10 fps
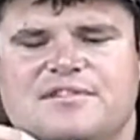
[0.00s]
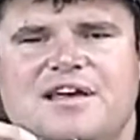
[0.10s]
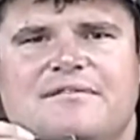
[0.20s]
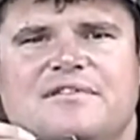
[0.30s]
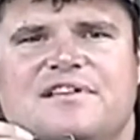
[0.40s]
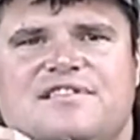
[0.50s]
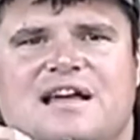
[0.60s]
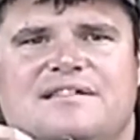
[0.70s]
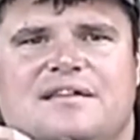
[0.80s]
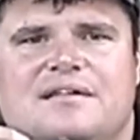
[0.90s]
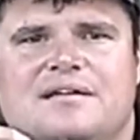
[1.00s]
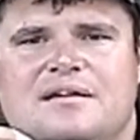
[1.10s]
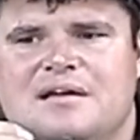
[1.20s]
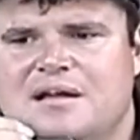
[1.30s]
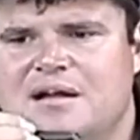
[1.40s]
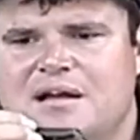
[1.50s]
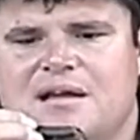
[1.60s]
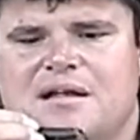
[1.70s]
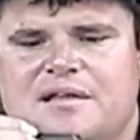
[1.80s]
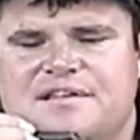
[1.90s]
it's heavily scented.
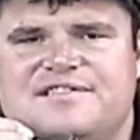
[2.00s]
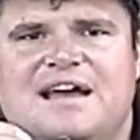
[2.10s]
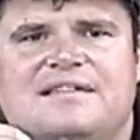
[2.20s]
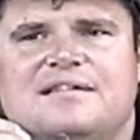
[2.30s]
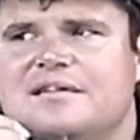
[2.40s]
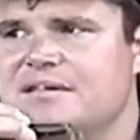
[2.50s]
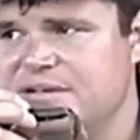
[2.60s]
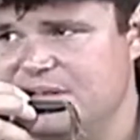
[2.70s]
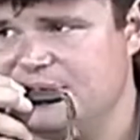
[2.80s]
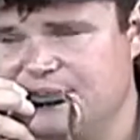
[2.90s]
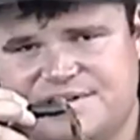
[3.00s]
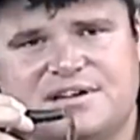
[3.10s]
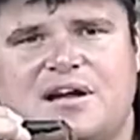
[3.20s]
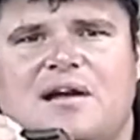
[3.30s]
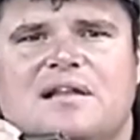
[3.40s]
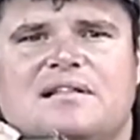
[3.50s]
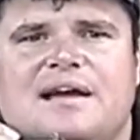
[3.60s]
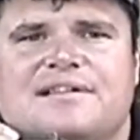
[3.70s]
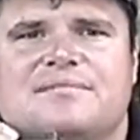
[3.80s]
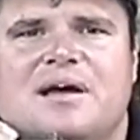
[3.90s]
The scent is a
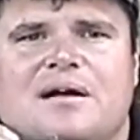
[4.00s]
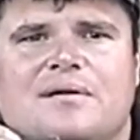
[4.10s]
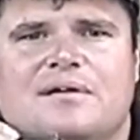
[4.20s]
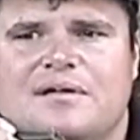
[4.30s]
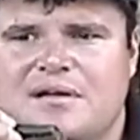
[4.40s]
garlic-like smell,